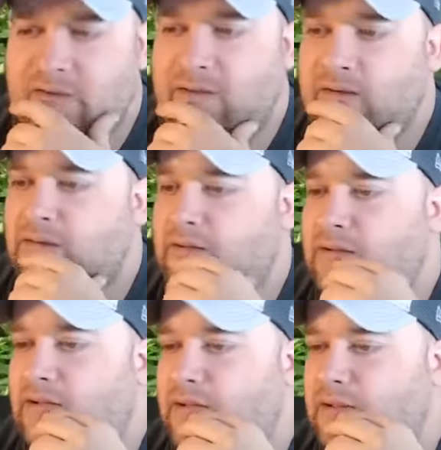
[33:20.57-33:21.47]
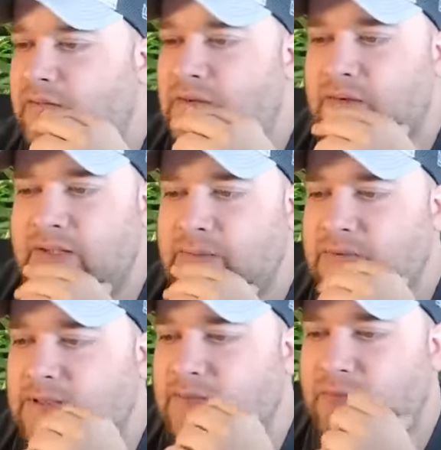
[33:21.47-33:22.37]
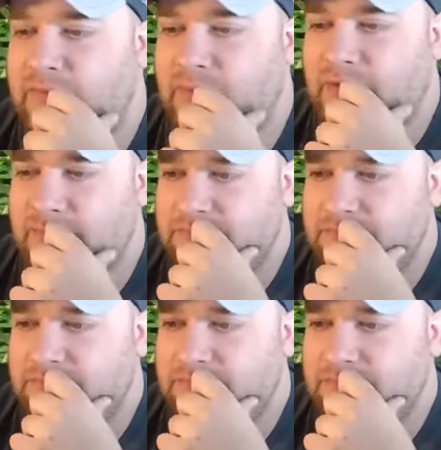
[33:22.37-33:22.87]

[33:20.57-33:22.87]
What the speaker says: Ah, I've never kept that one before.